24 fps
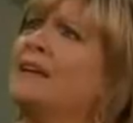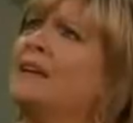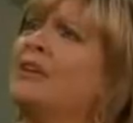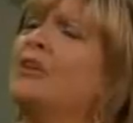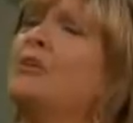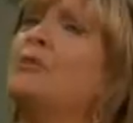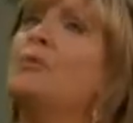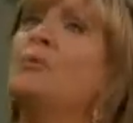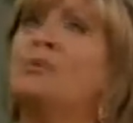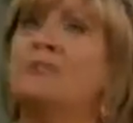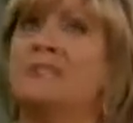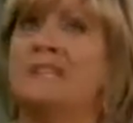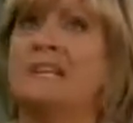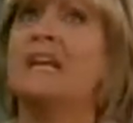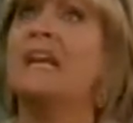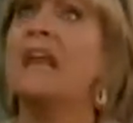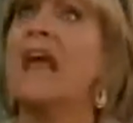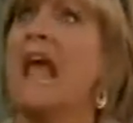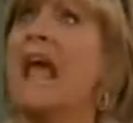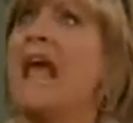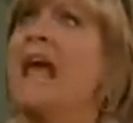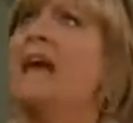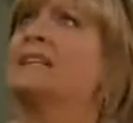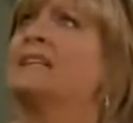You
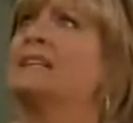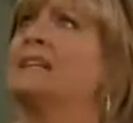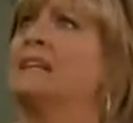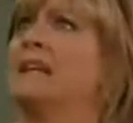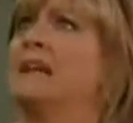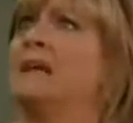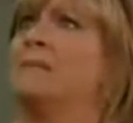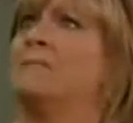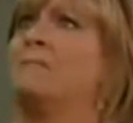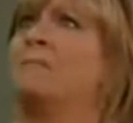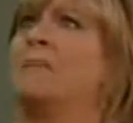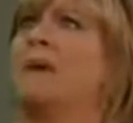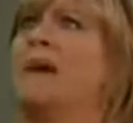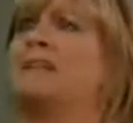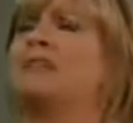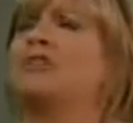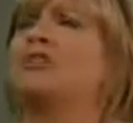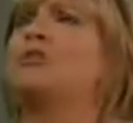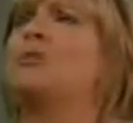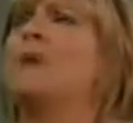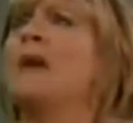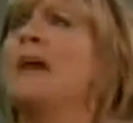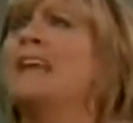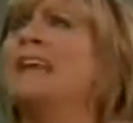did handle him
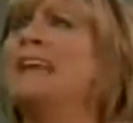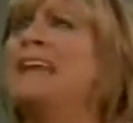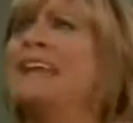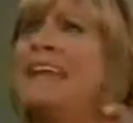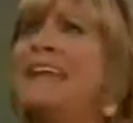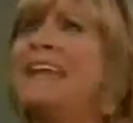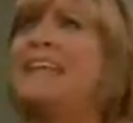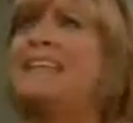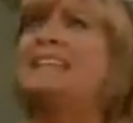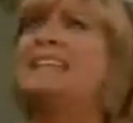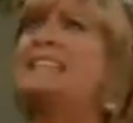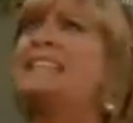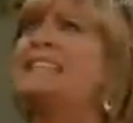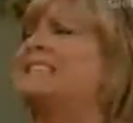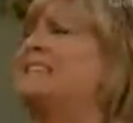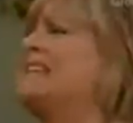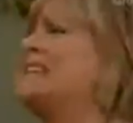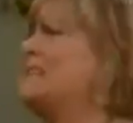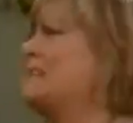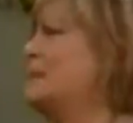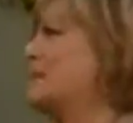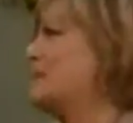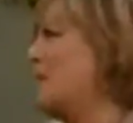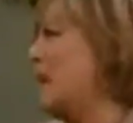best. You had an
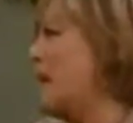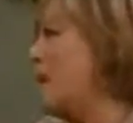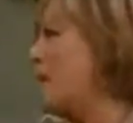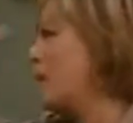instinct